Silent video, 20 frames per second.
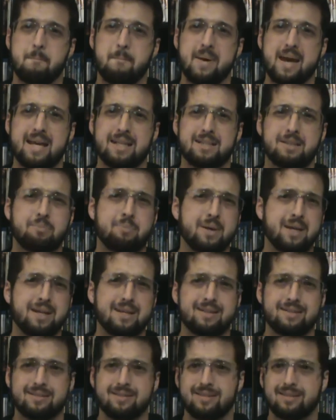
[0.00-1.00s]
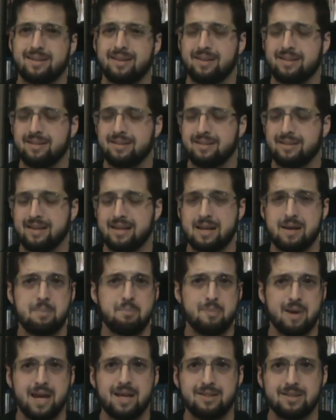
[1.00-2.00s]
It's been an
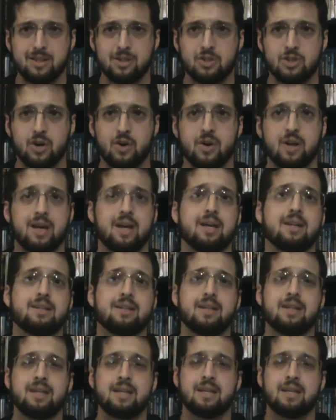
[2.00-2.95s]
amazing journey.